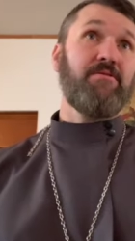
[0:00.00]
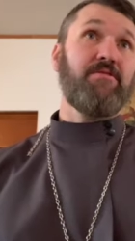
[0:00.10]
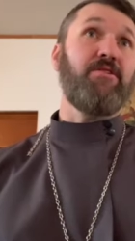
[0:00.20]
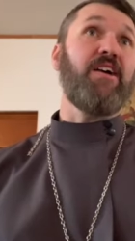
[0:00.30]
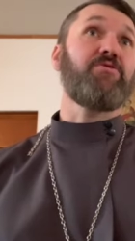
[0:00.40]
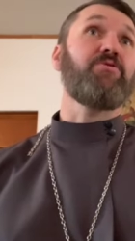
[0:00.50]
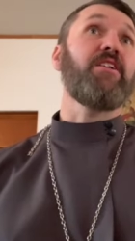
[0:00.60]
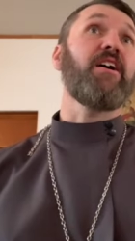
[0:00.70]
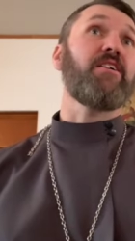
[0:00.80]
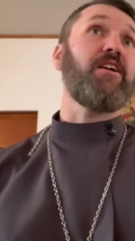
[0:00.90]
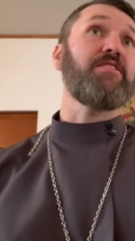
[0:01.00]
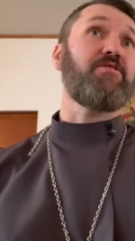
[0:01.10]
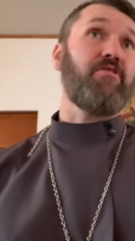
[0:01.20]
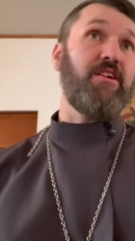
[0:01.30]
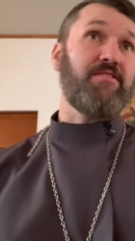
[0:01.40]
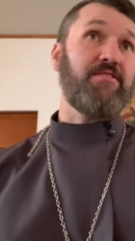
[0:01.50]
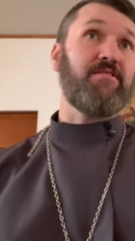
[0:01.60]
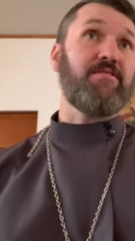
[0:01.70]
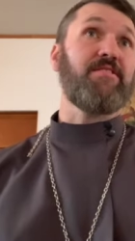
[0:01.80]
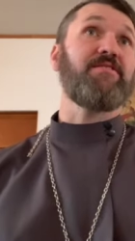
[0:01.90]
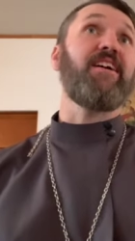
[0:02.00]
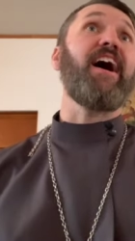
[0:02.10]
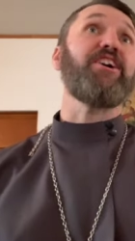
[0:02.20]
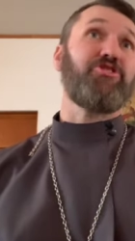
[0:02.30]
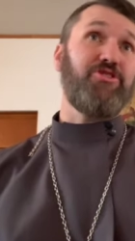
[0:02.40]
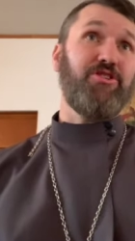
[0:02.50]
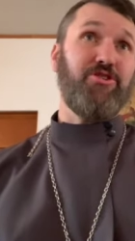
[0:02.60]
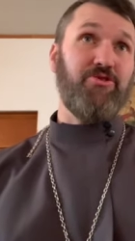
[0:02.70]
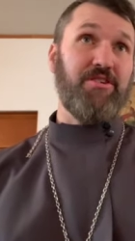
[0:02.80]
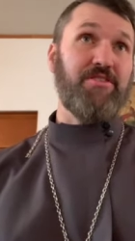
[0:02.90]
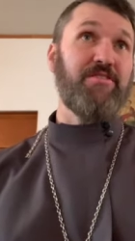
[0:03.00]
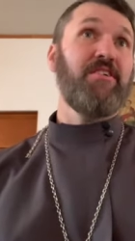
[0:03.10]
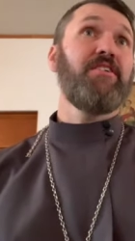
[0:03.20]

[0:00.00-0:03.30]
You have to rely on God's grace because he asked you to do this.